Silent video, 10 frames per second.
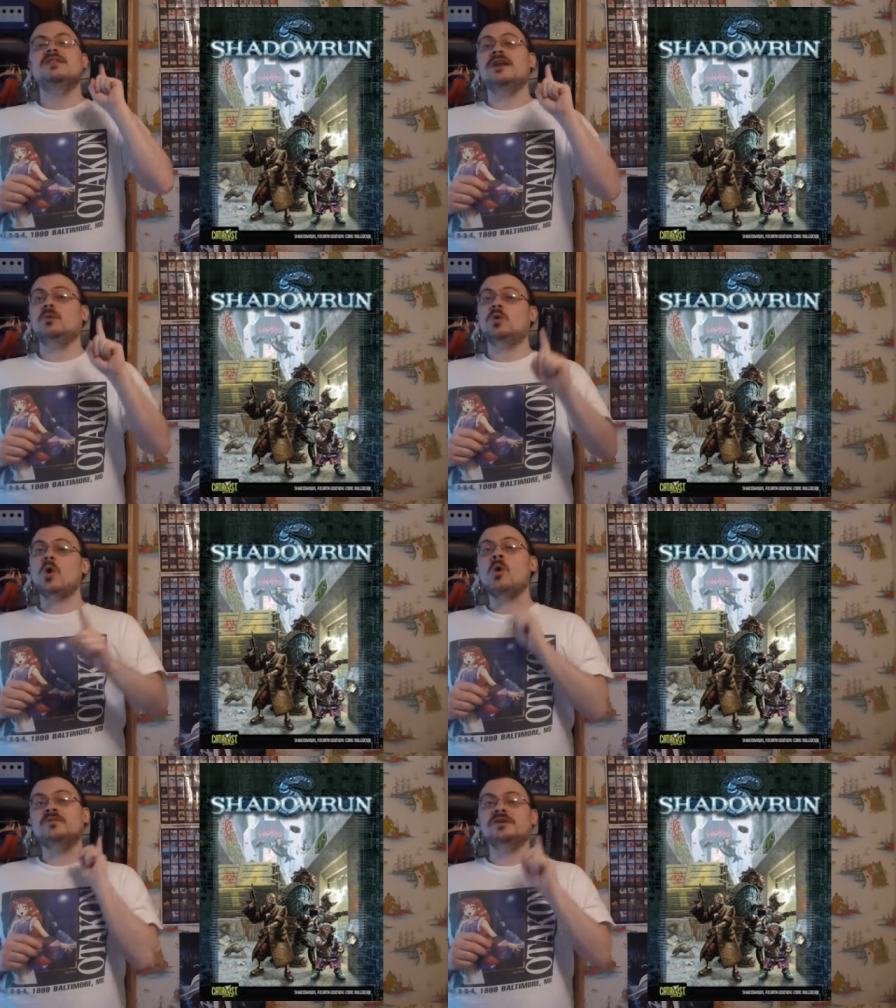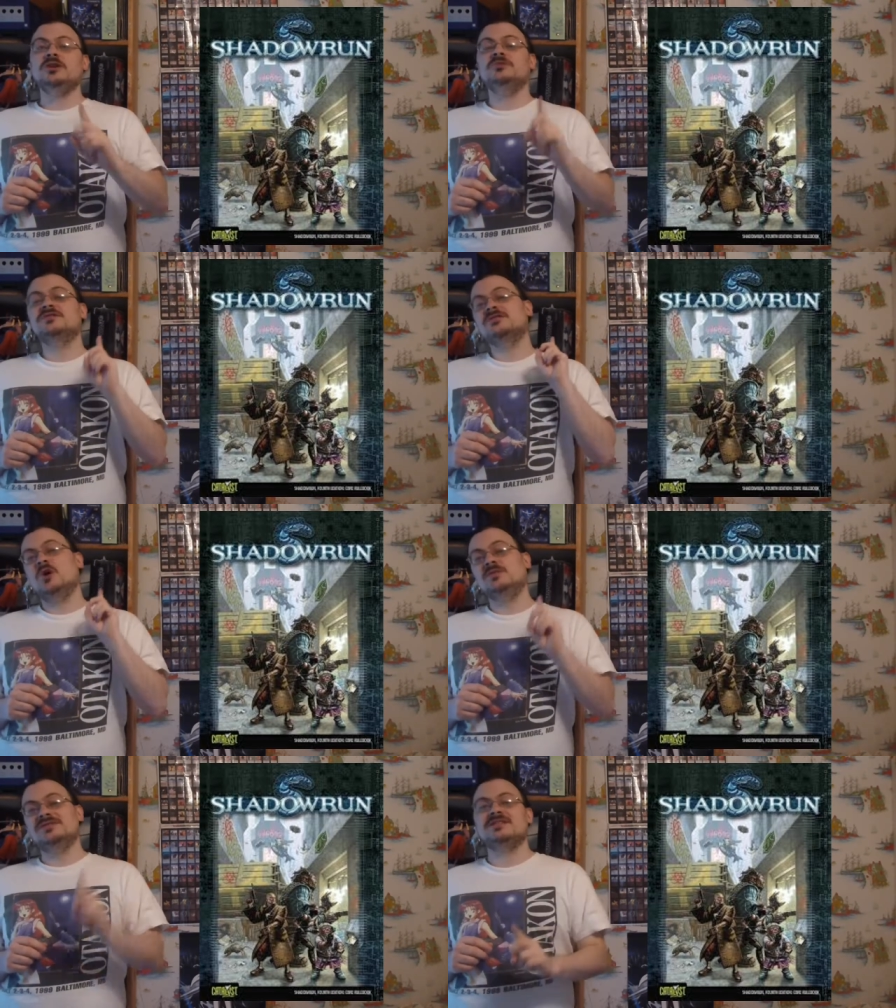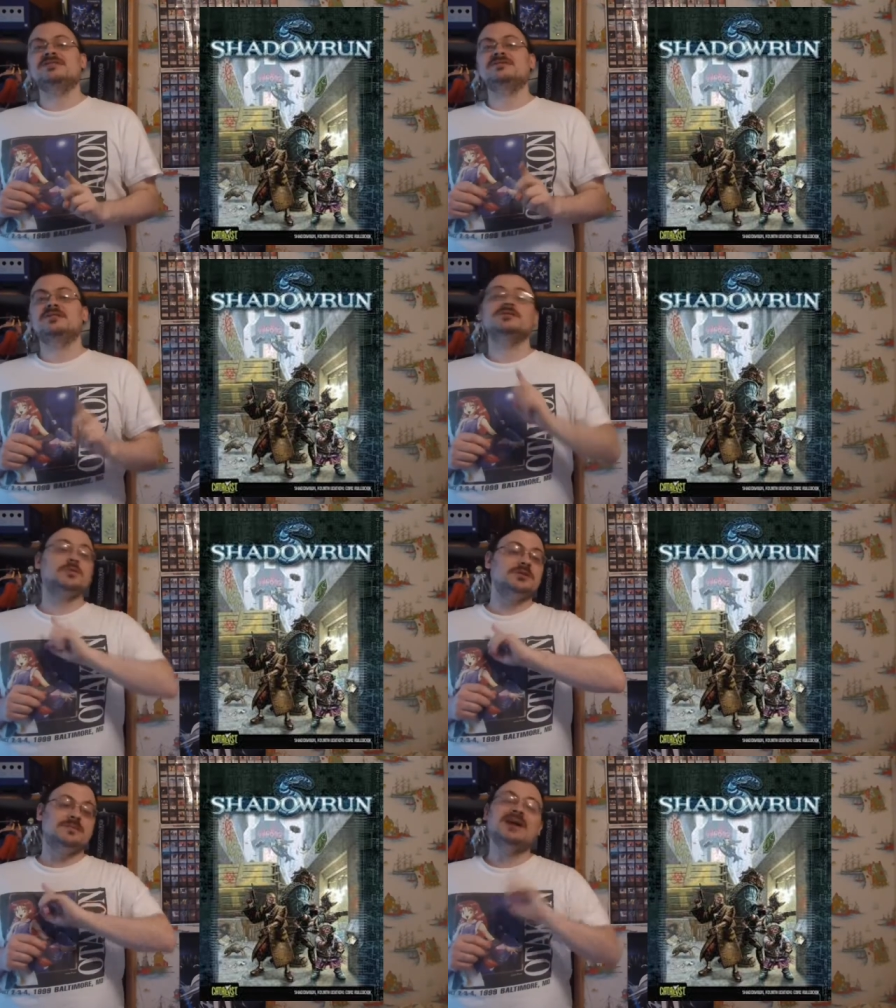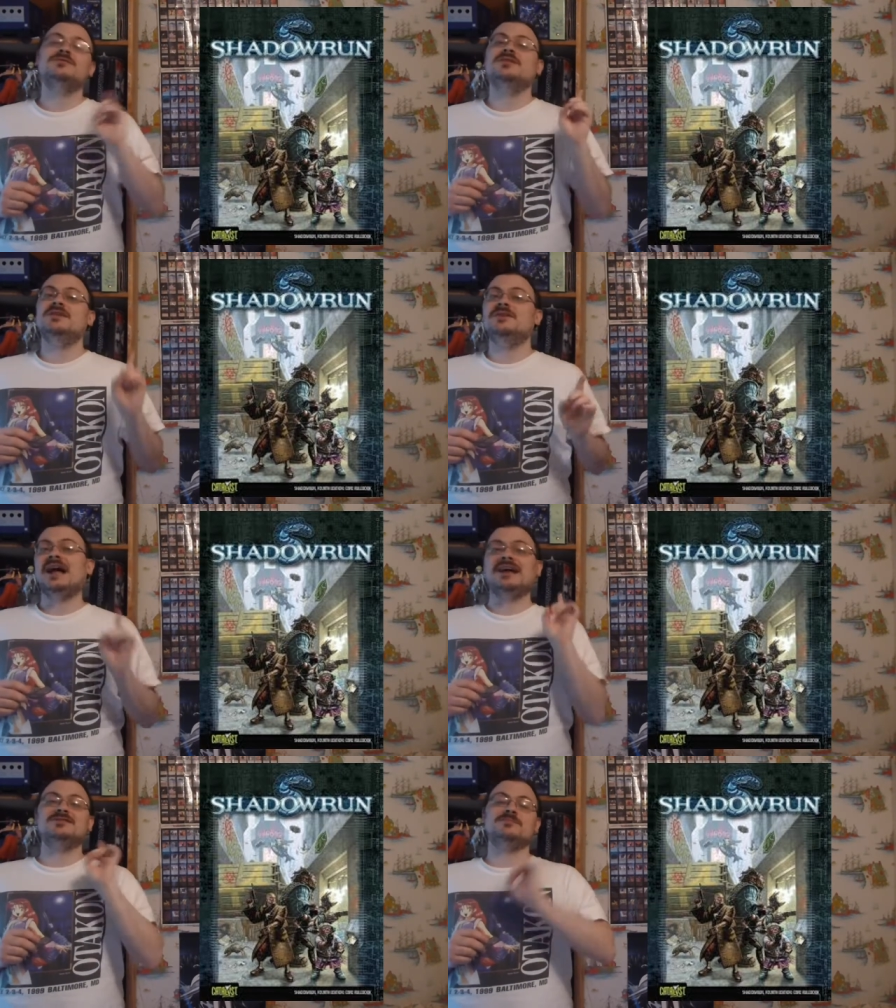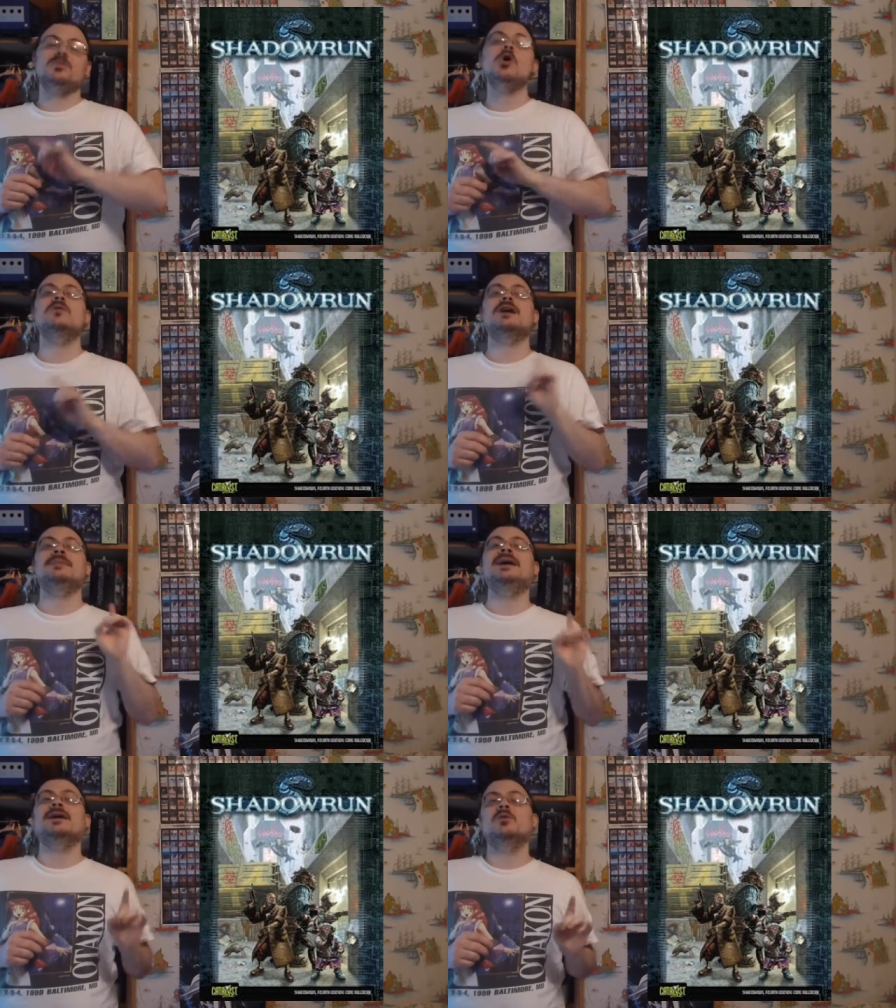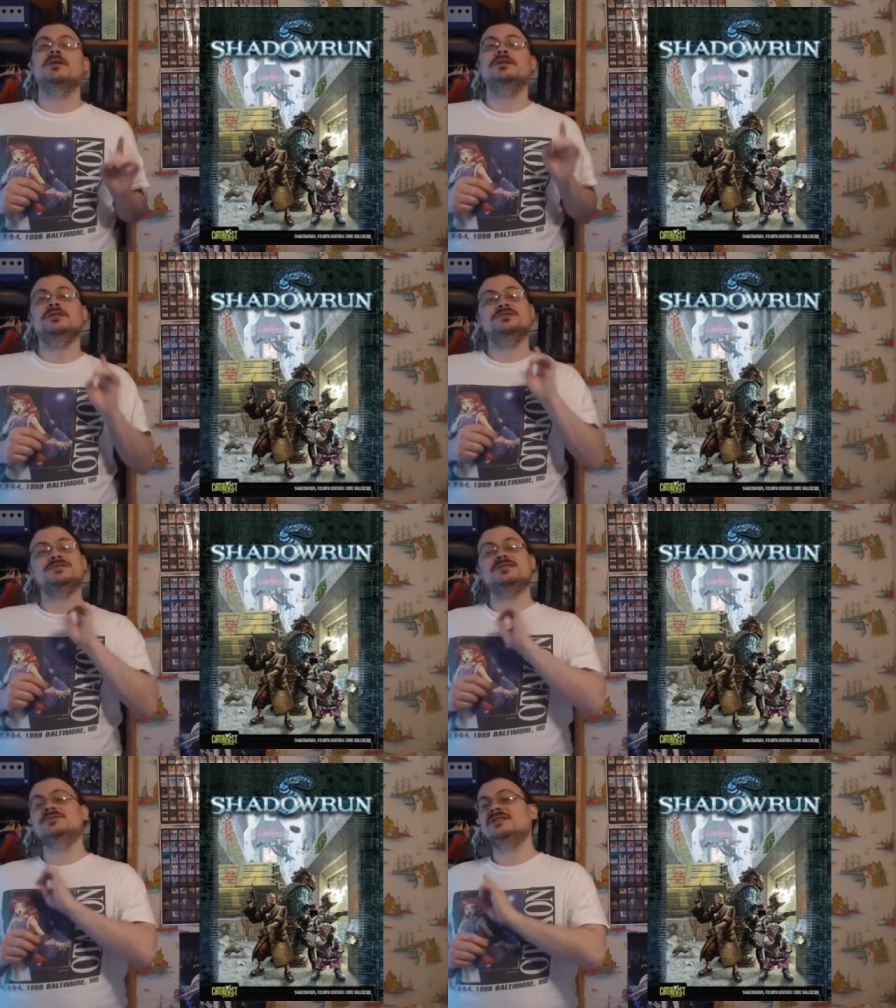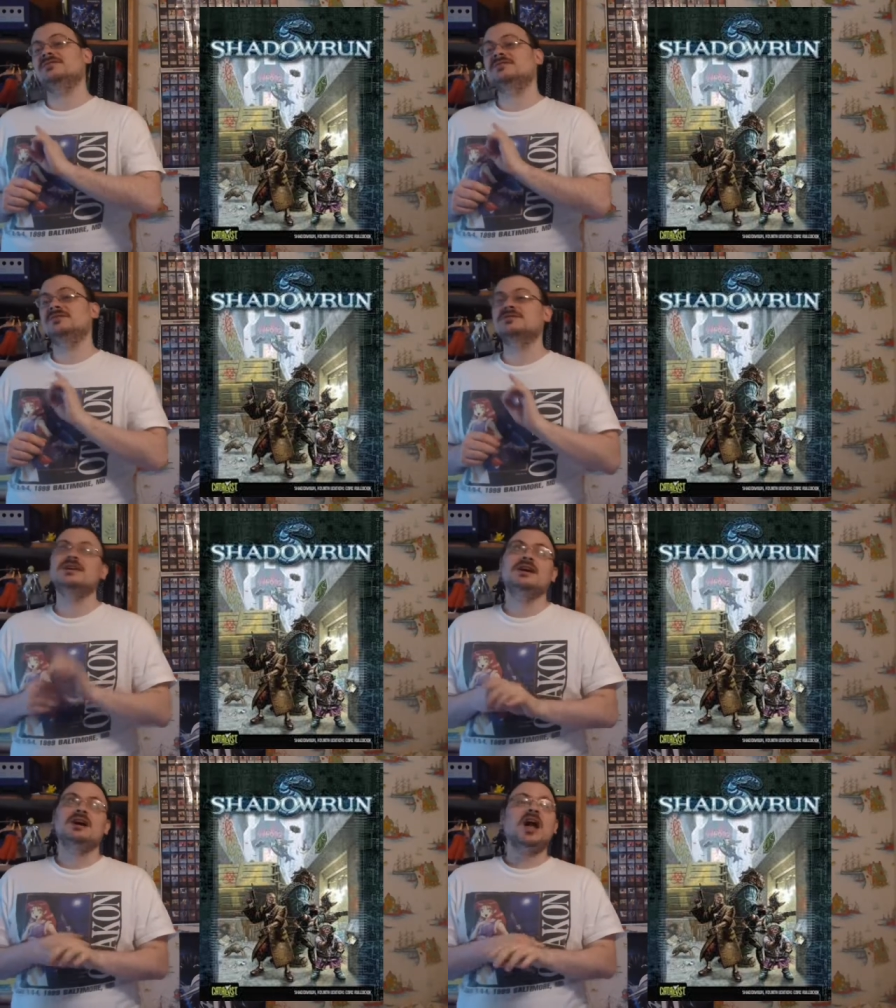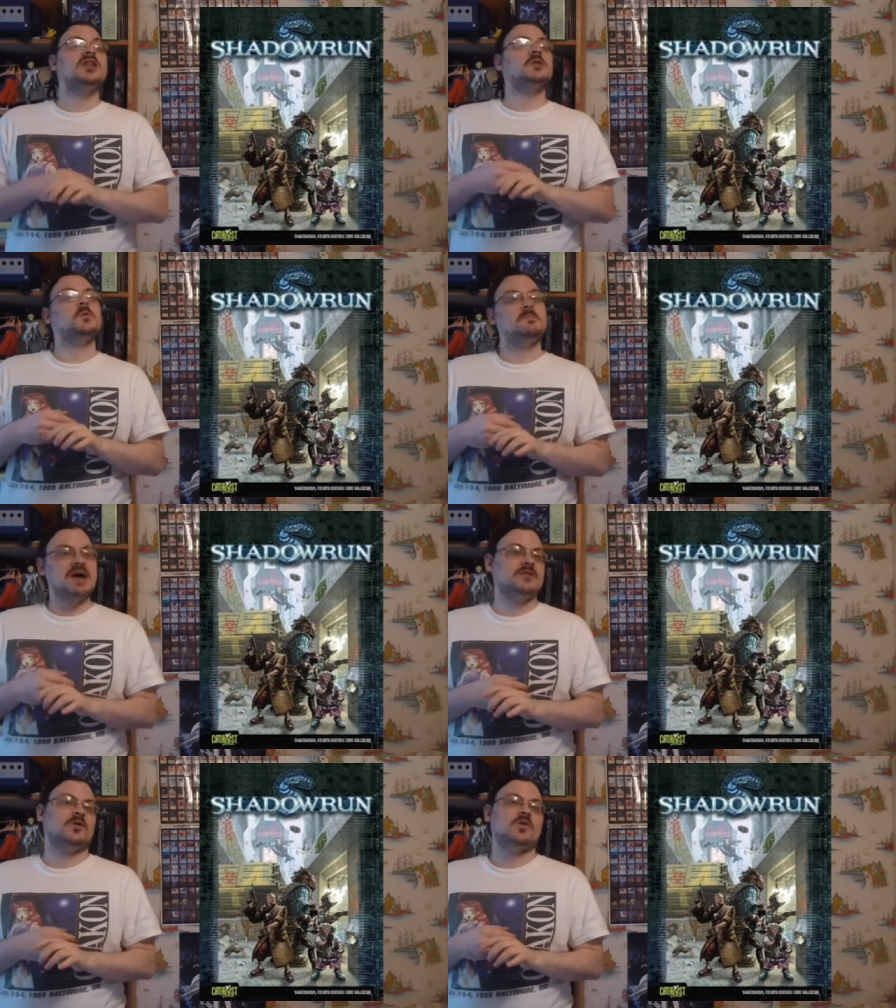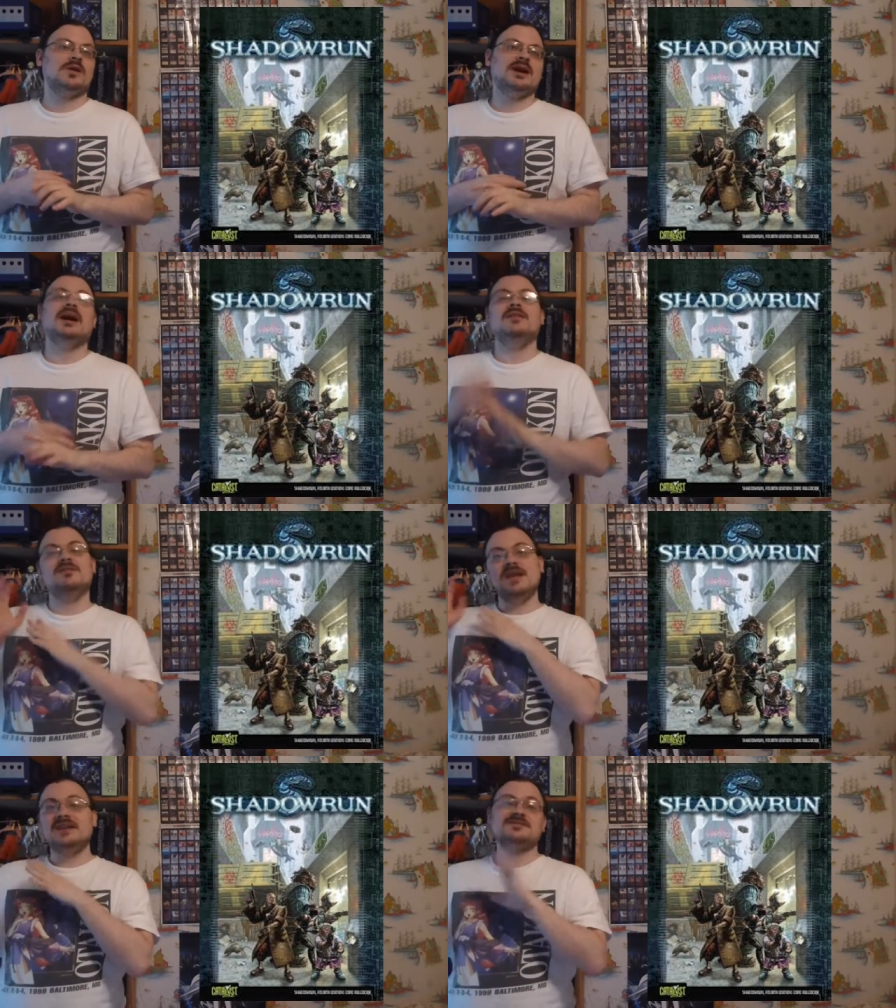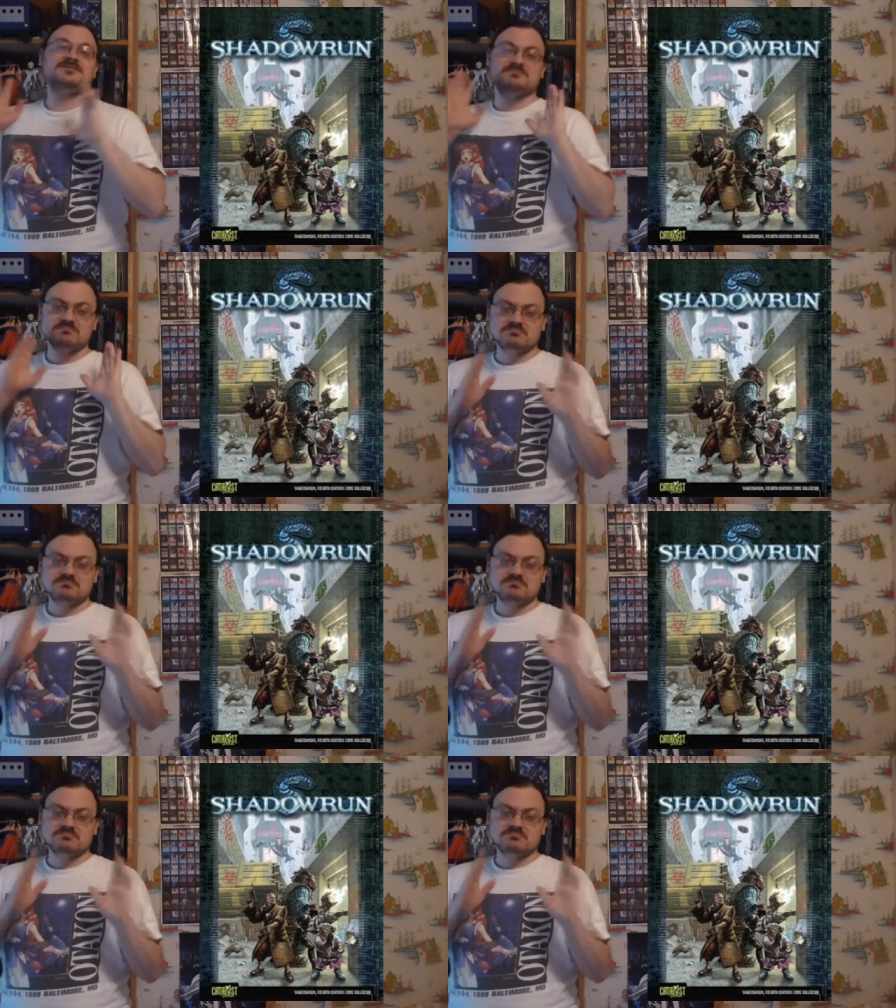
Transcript: then it will only use its own sensor. So it depends on if it has the programming in order to use those sensors a little better or not. That's